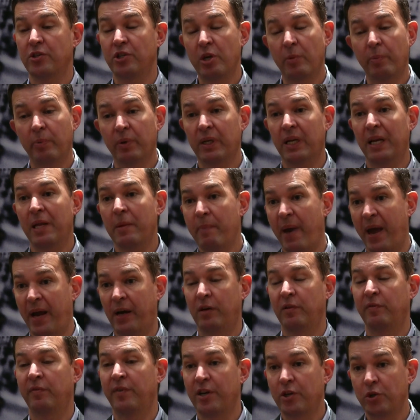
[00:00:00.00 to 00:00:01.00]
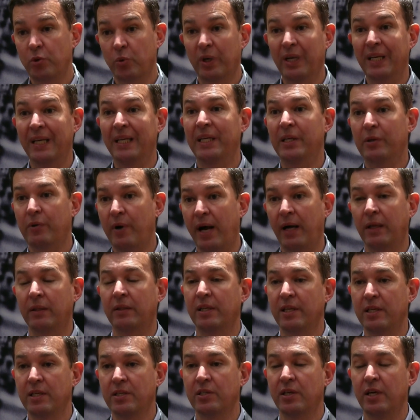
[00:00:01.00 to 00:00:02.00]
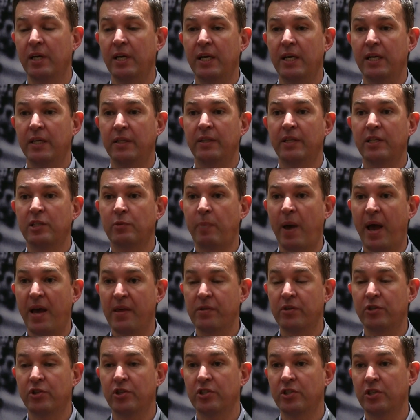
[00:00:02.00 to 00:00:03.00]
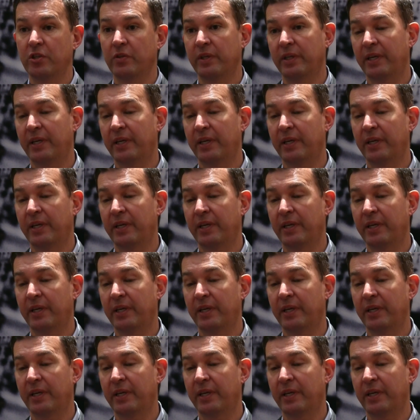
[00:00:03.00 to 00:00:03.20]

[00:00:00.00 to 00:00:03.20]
And typically macrophages will clear out these pathogens.